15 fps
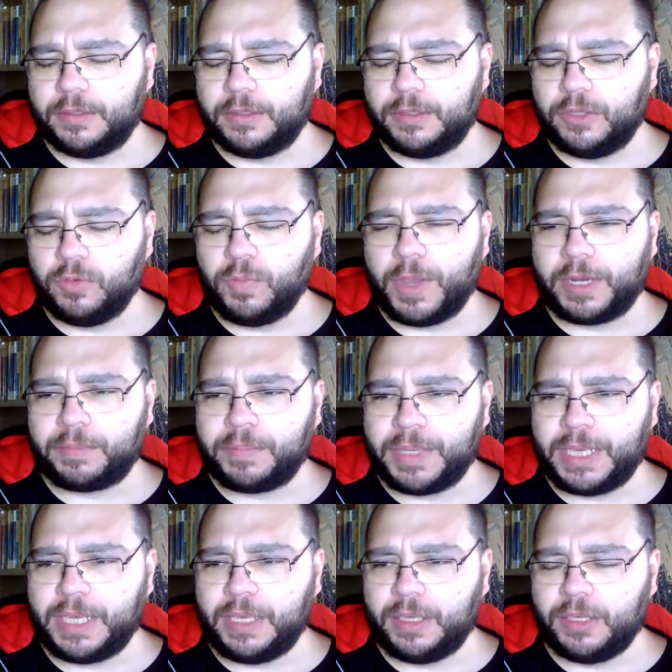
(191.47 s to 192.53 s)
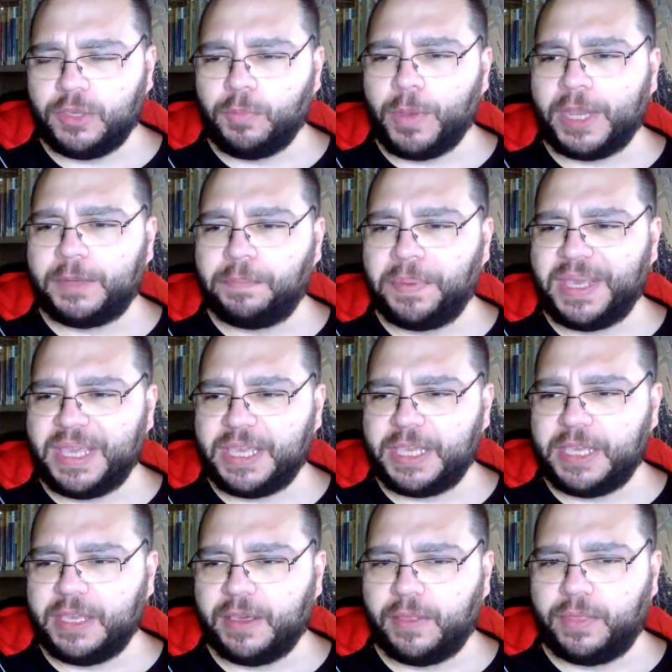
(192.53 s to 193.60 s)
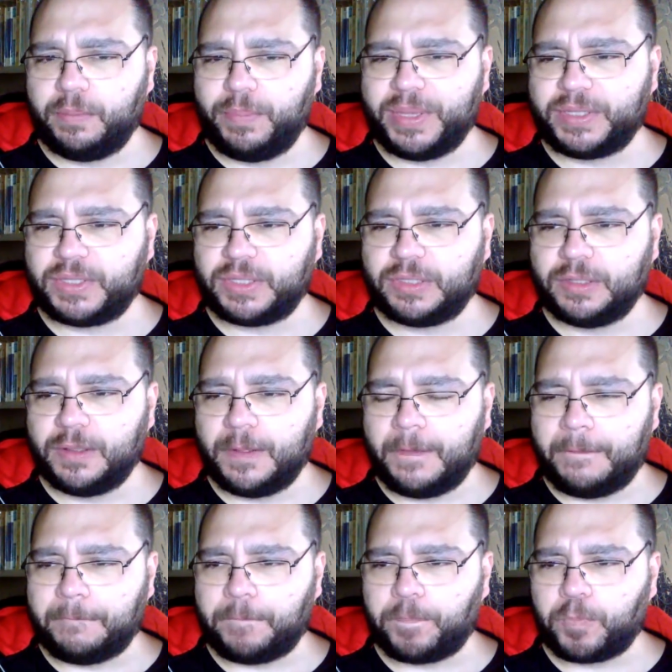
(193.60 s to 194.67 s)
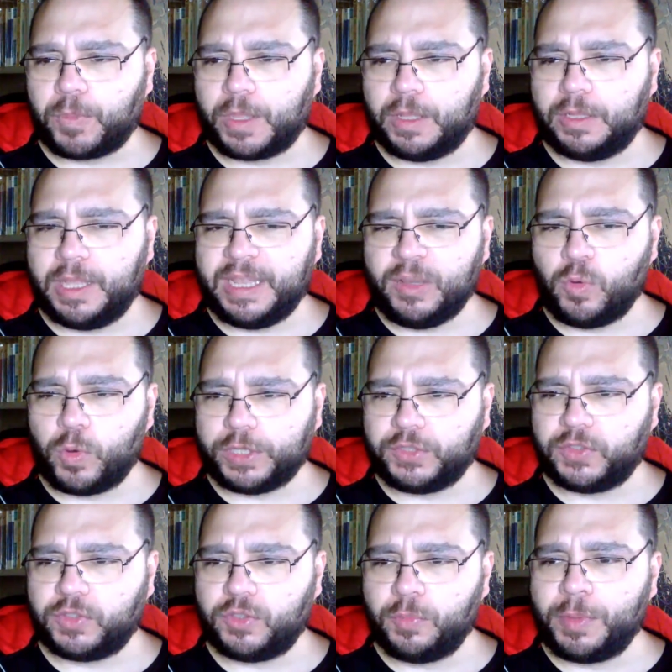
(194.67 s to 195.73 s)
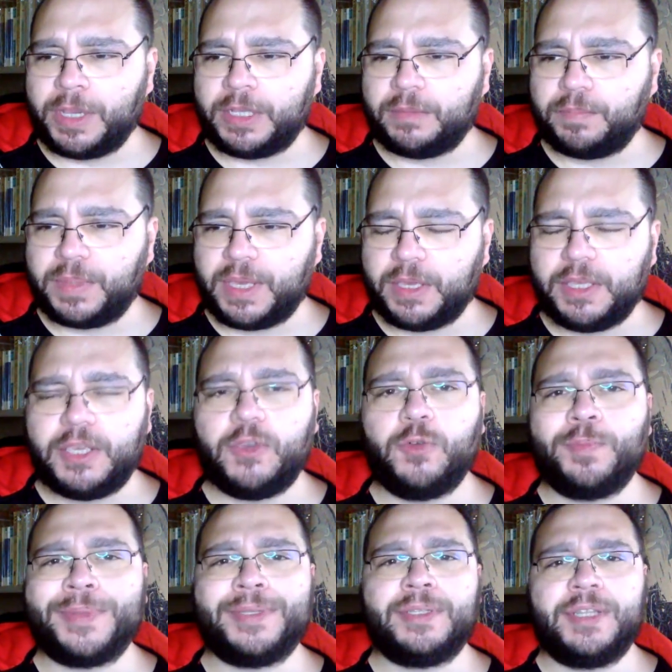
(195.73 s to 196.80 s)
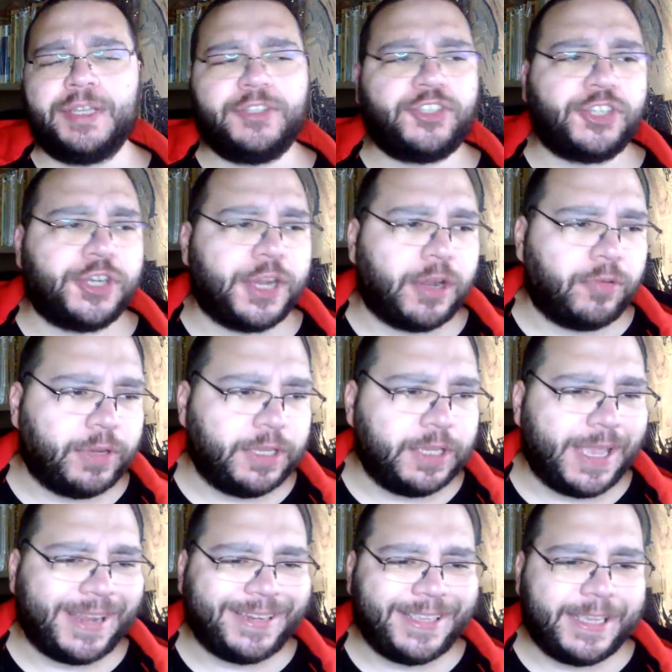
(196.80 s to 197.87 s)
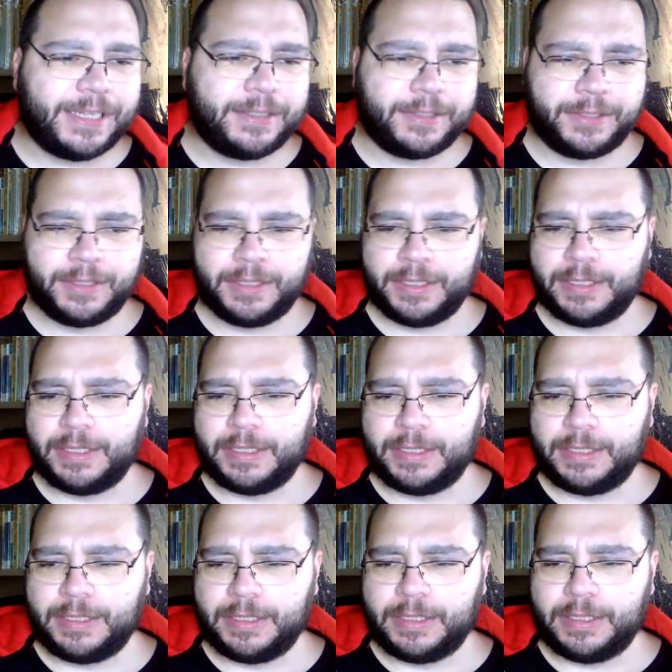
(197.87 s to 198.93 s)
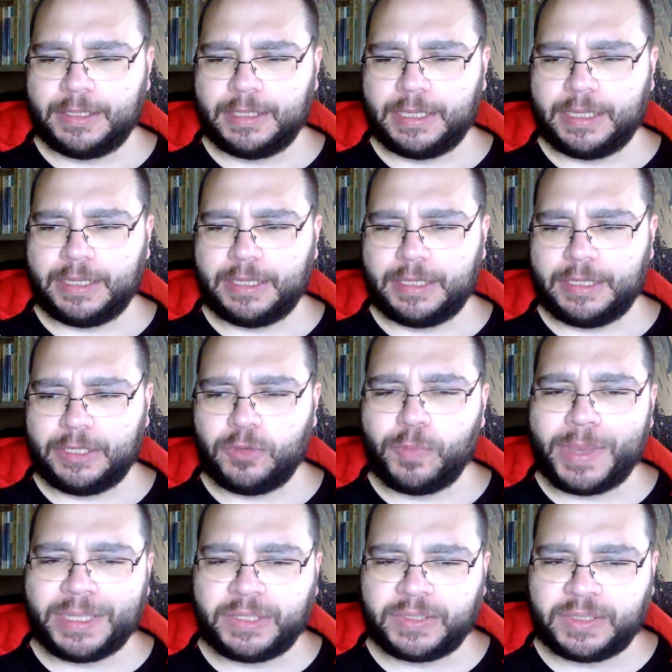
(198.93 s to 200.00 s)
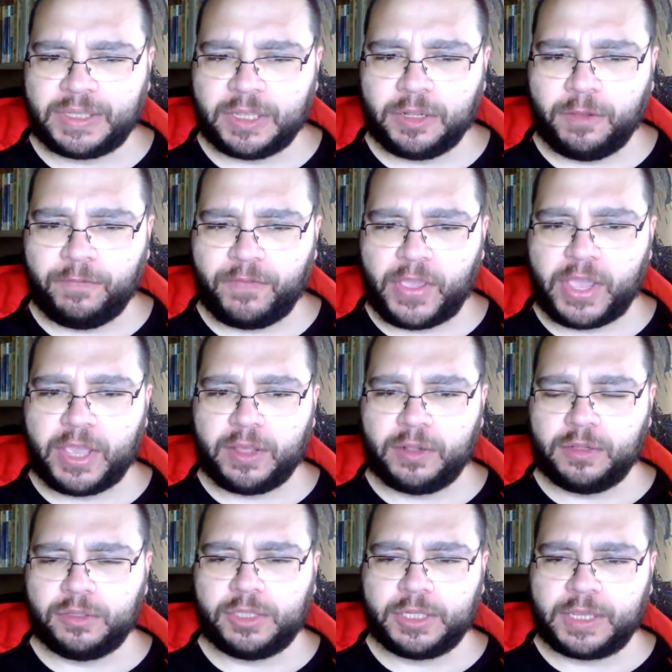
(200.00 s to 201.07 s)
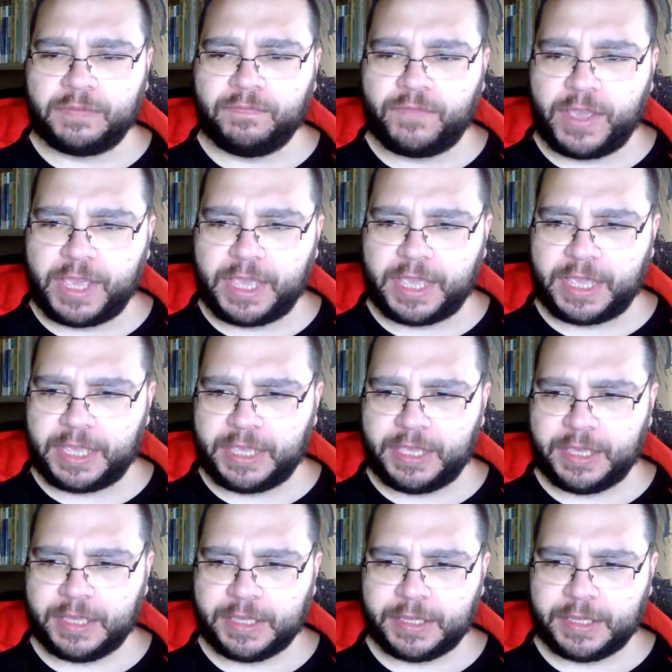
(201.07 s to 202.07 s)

You might be the best linguist, you might be a human dictionary, and yet you might still fail to convey